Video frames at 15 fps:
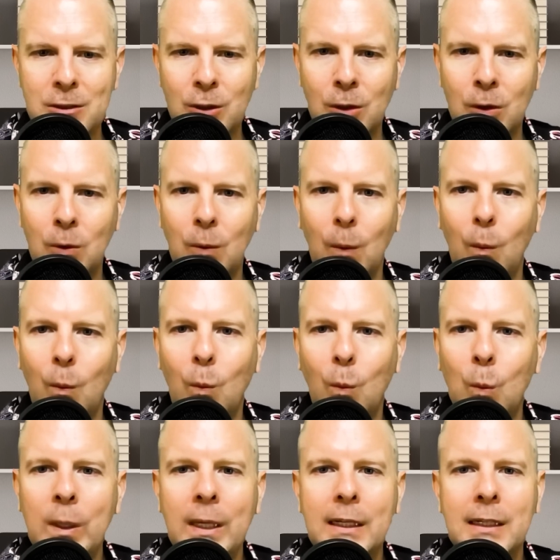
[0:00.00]
So
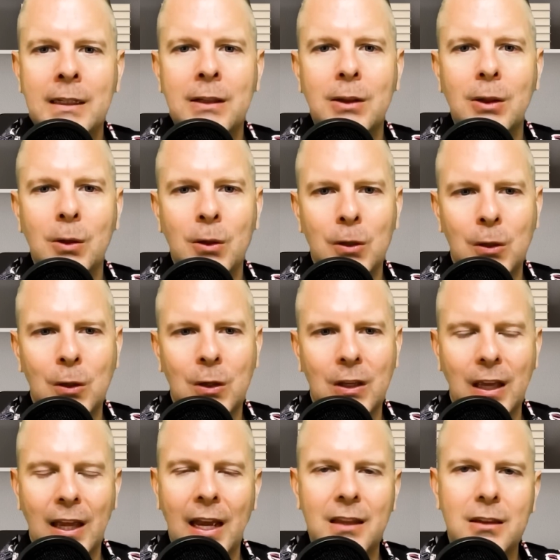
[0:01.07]
we can look
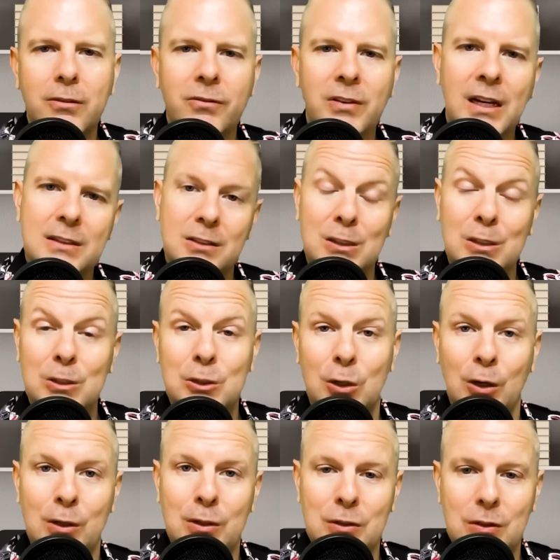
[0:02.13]
at the facts and the
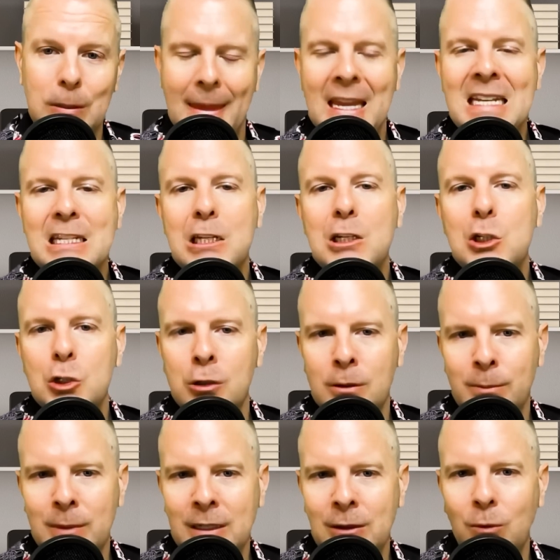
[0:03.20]
charts and
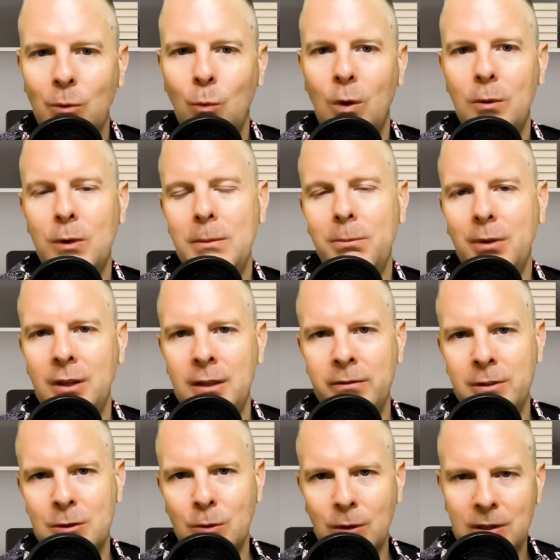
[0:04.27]
determine what we believe
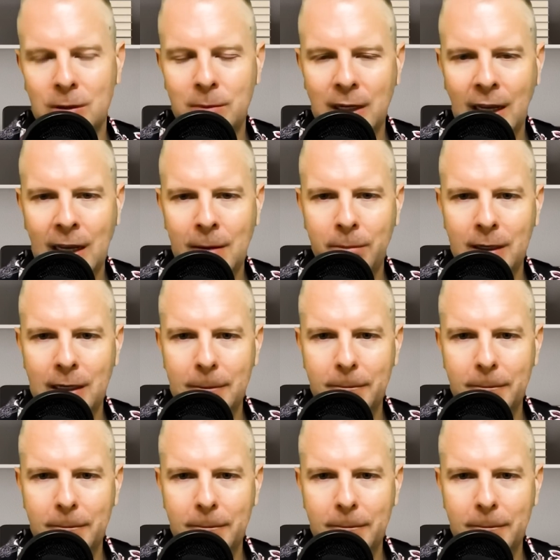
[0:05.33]
is going to be happening,